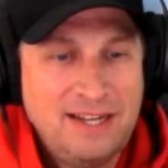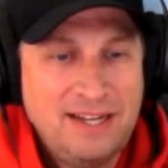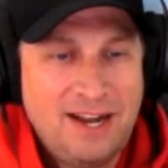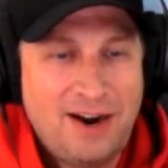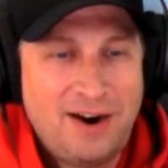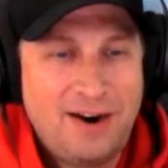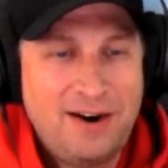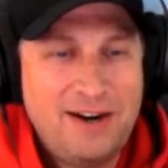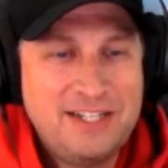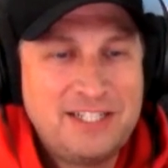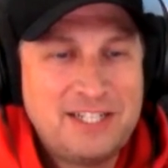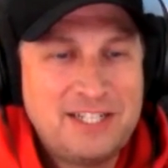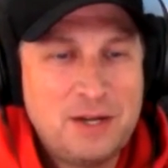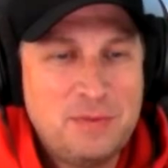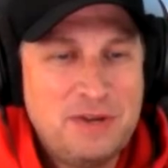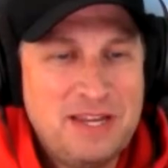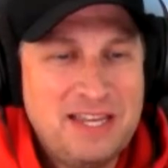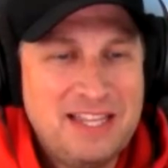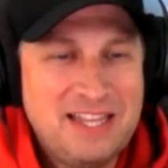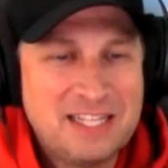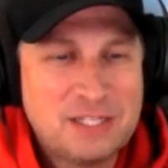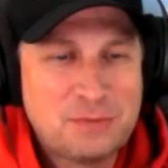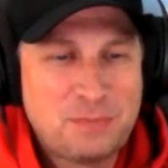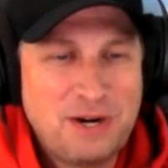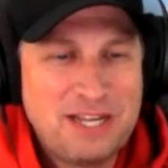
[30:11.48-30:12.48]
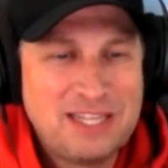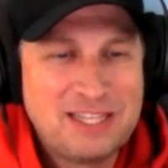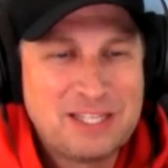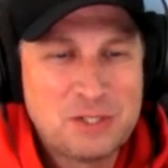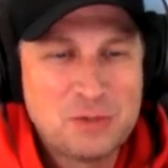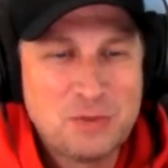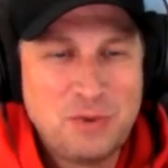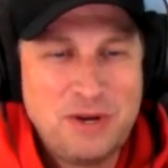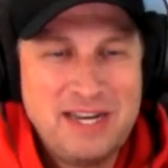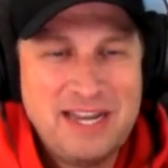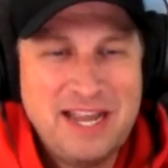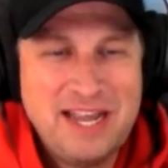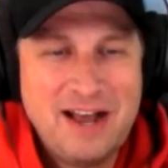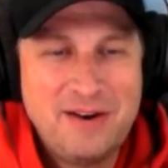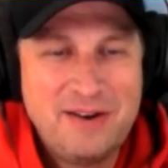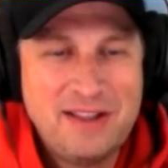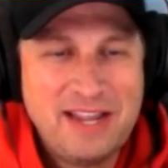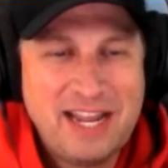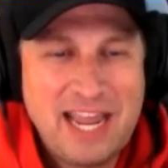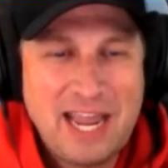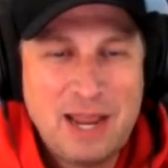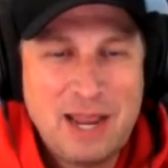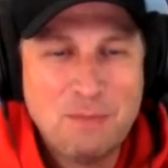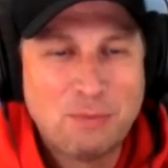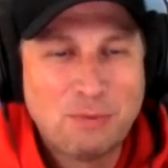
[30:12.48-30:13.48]
All right, JB, let's break this one down. The
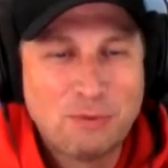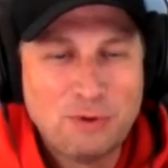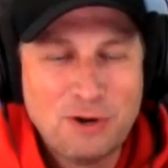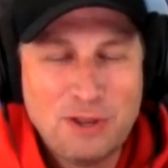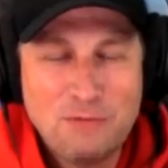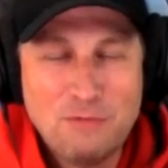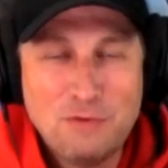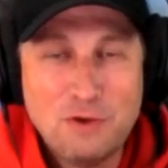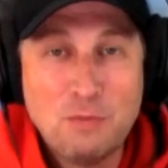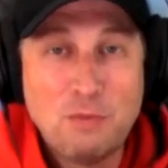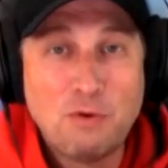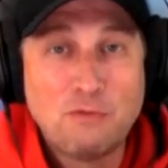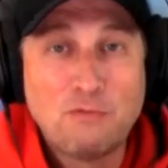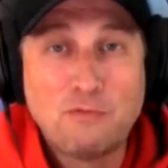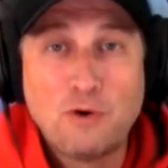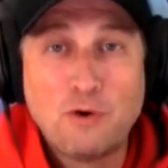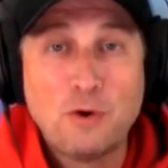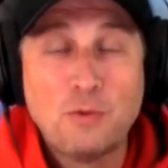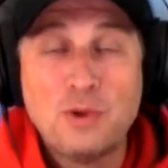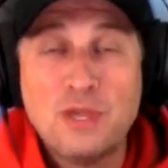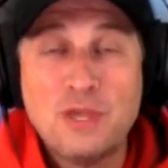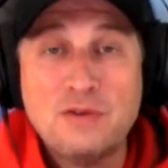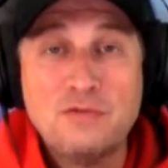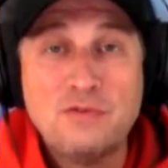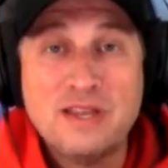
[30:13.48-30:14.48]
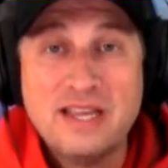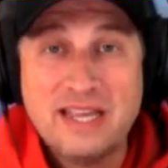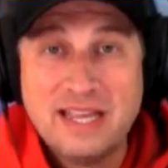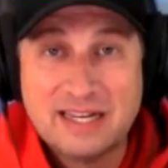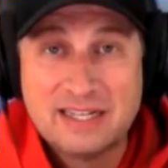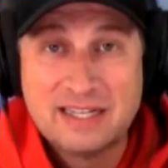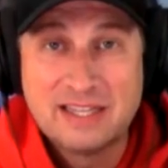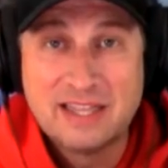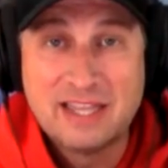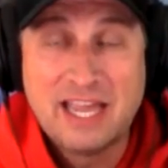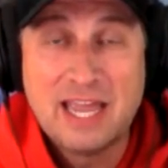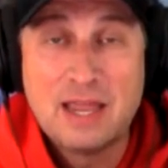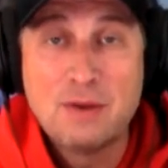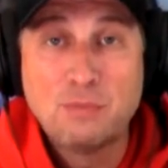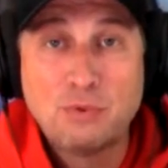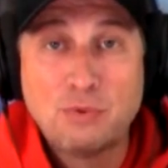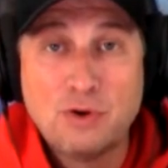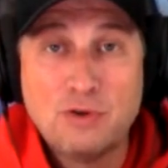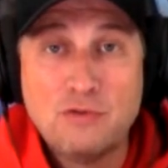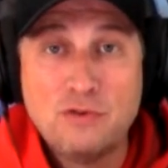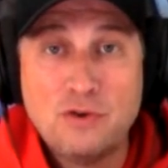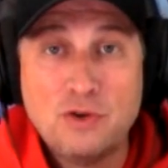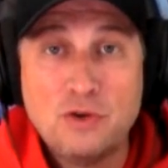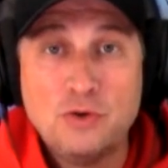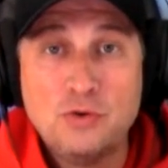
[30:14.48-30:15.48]
game preview. Before we even get to the game
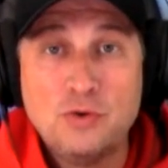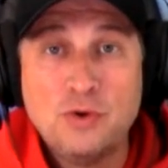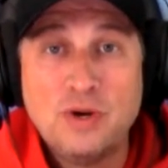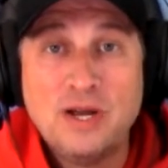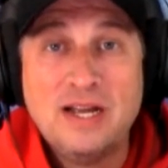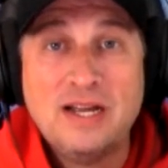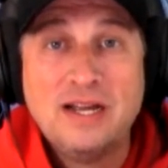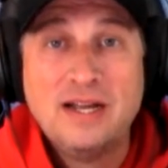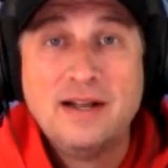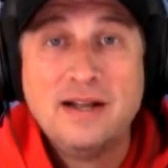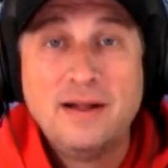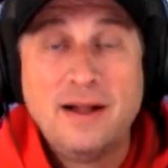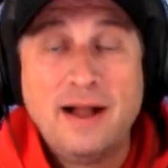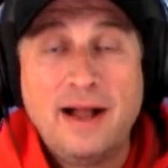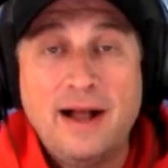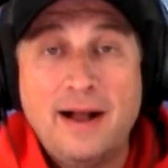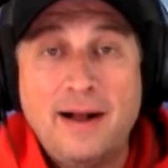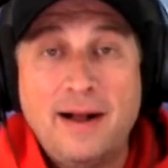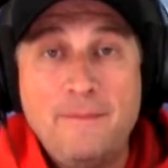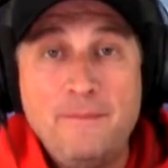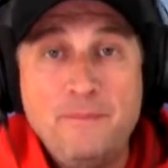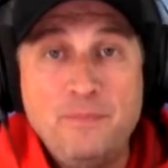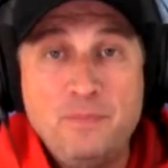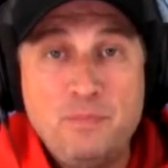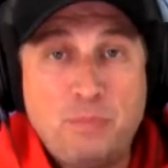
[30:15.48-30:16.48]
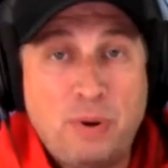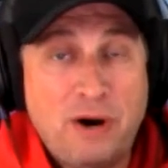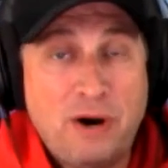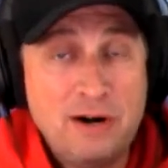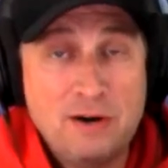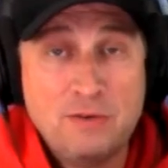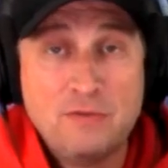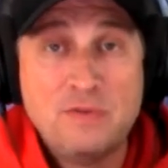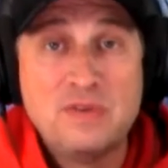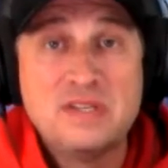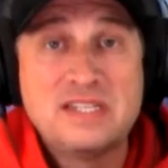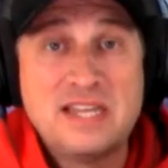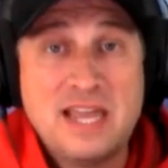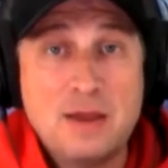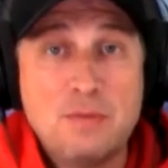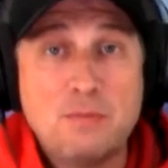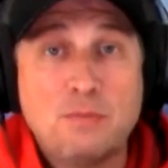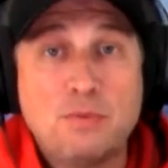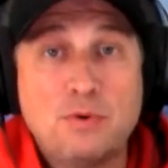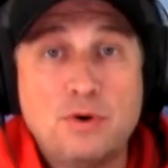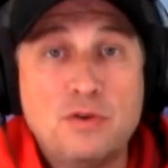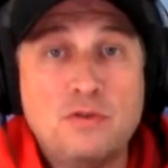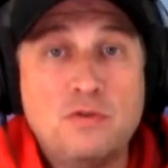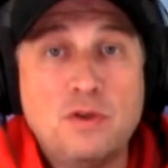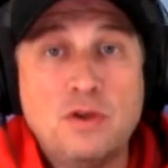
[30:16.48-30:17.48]
preview, part of this game
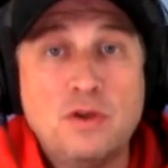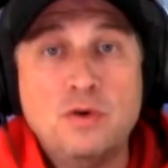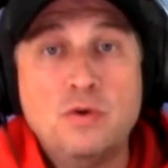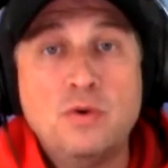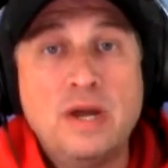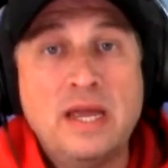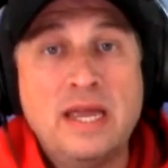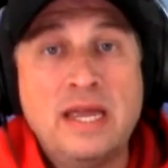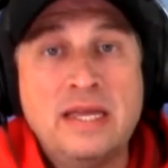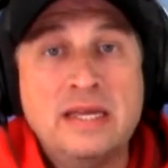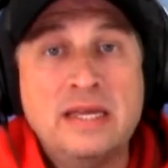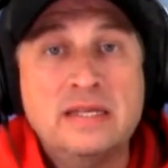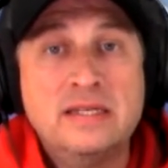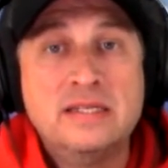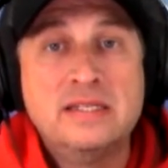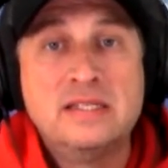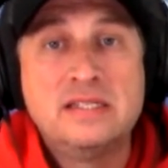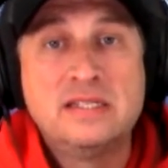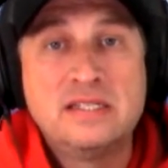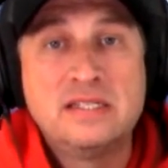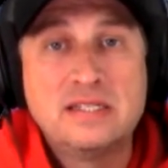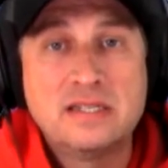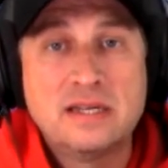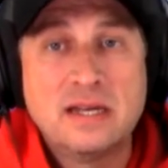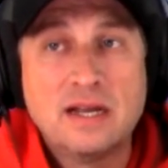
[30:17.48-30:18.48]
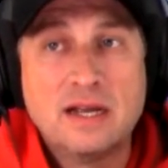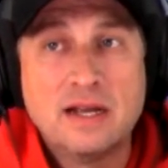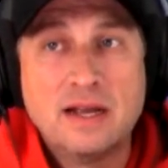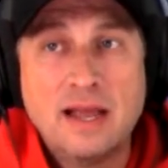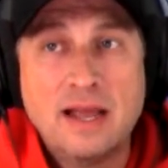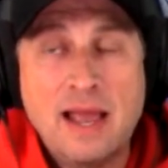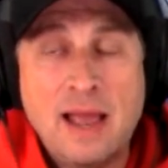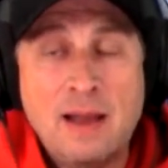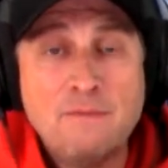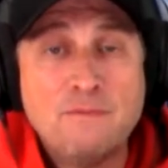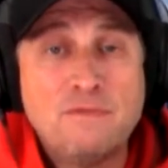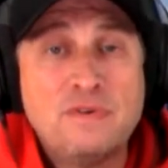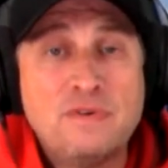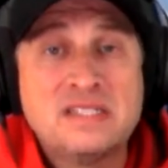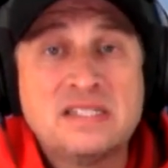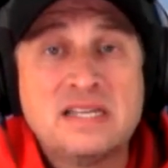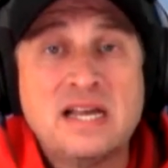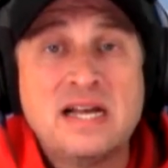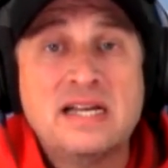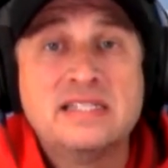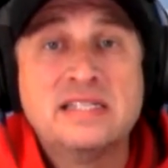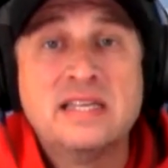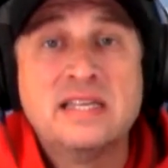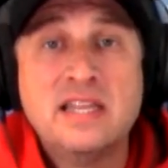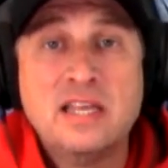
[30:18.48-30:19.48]
preview is
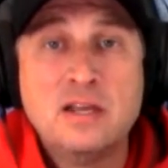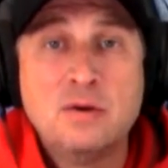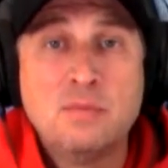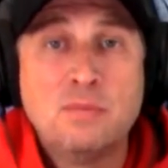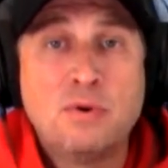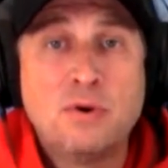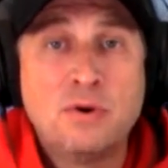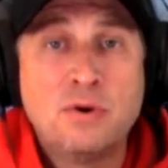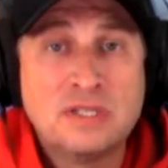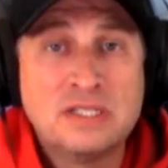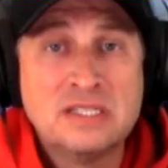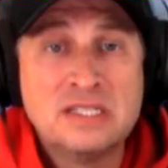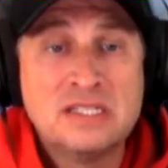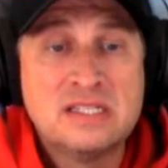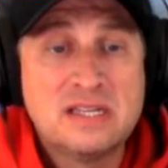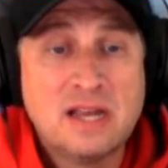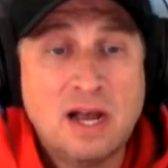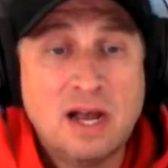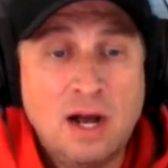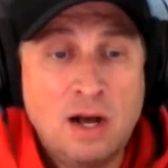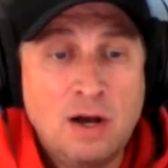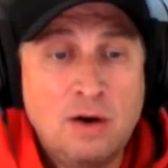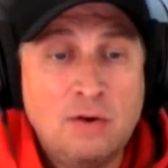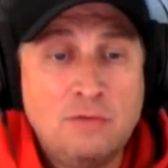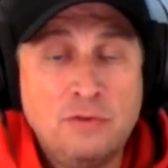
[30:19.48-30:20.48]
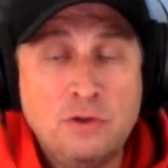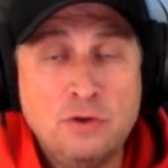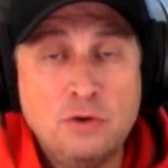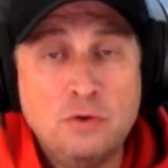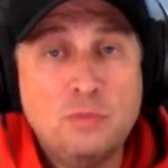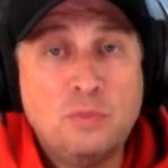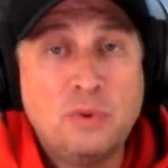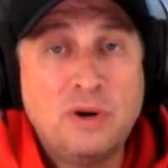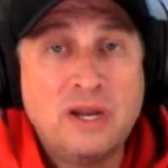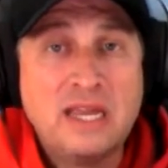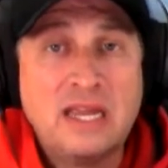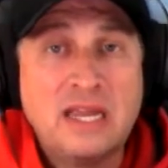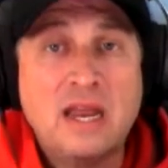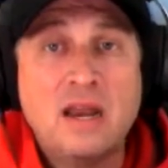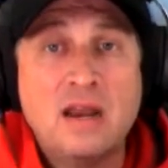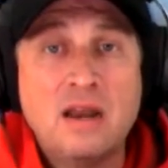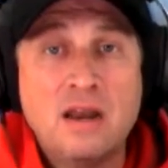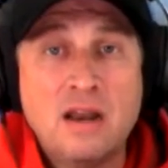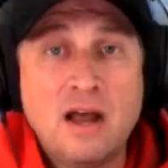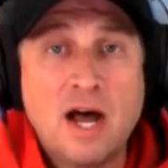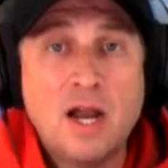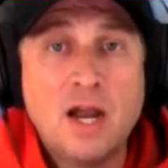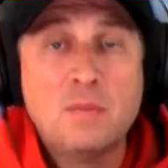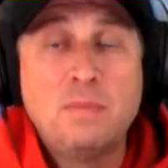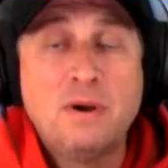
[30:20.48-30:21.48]
emphasizing the importance of you bringing
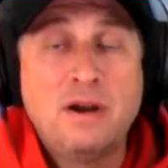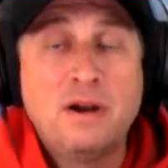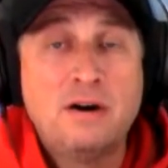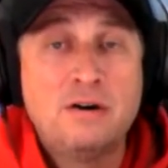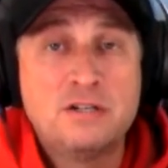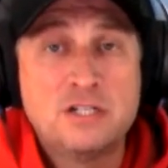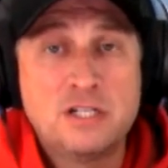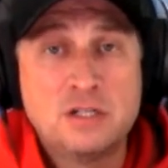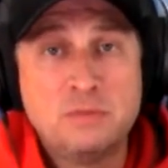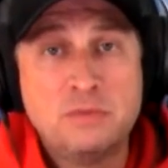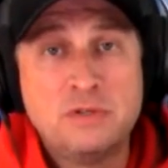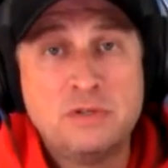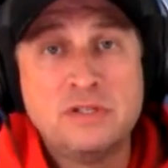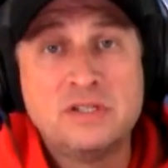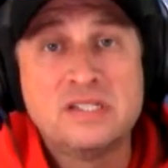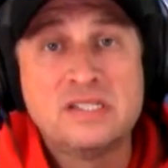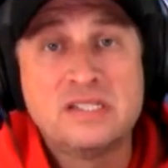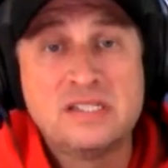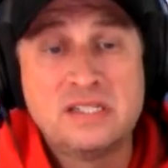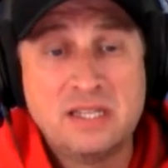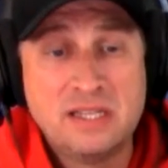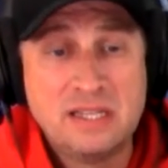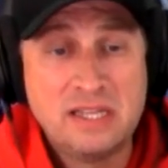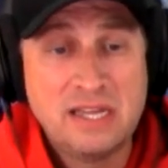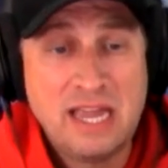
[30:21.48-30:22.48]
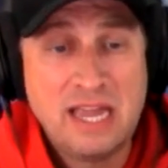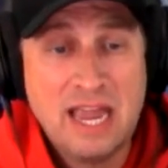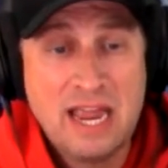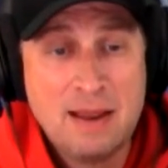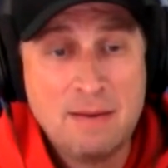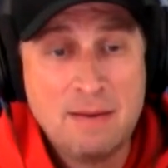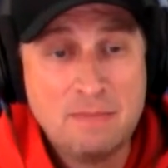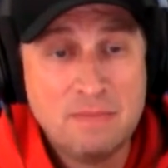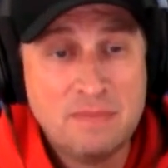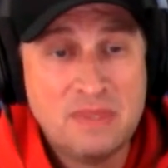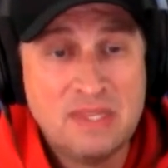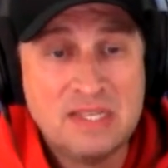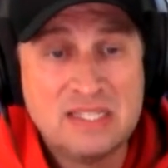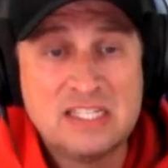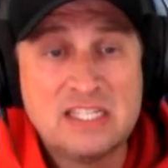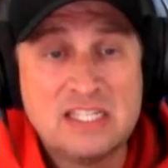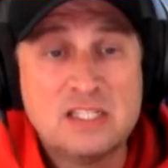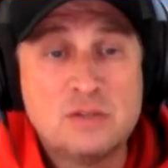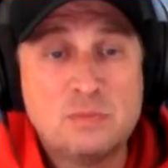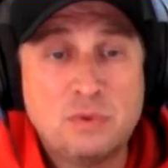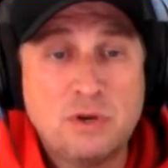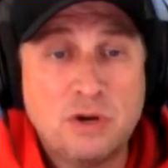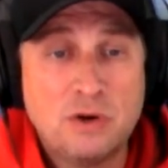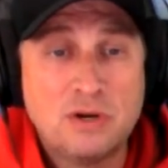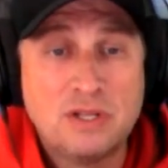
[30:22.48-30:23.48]
non-perishables to the game. This
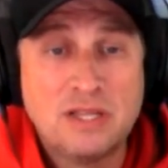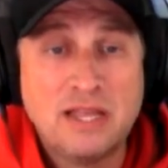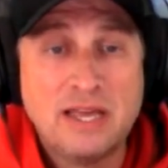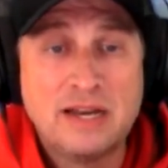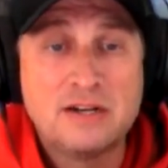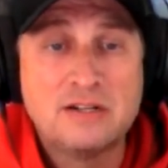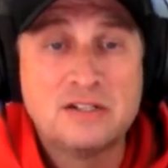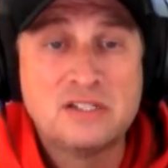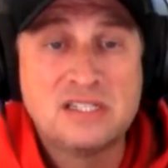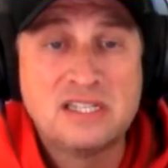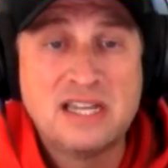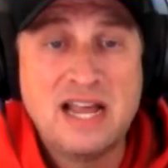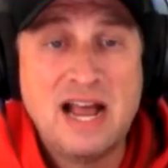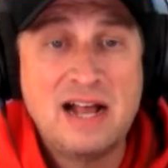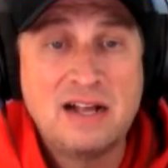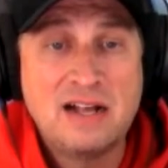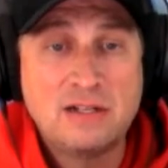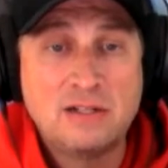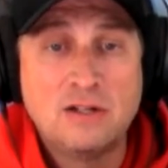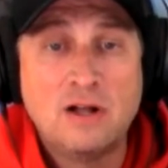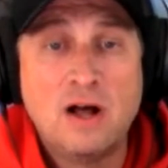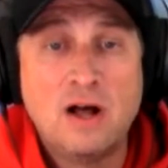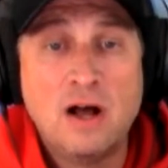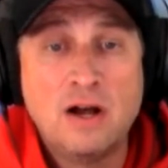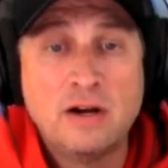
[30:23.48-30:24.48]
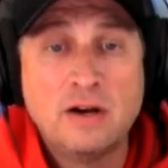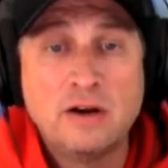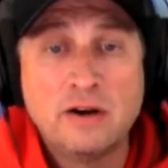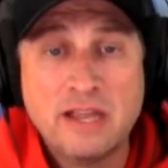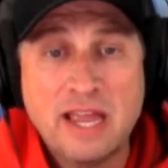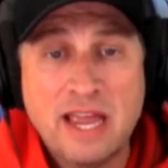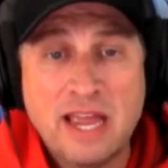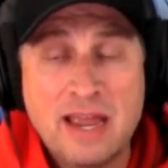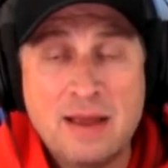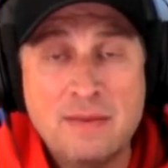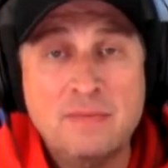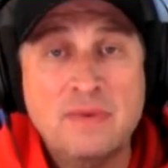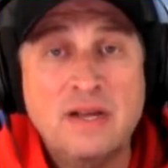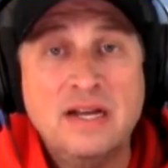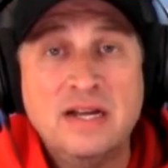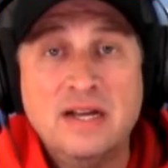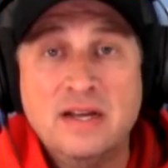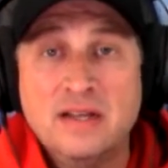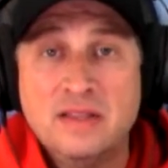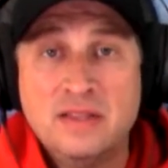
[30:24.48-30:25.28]
is Purolator's Tackle Hunger game.